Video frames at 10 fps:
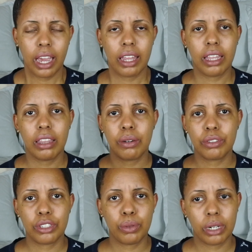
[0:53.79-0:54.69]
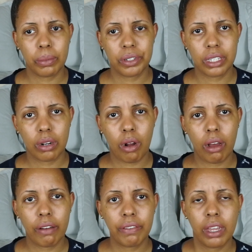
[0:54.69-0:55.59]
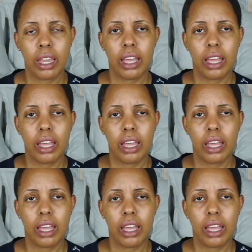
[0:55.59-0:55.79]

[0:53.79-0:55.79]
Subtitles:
and then there was a 20% off.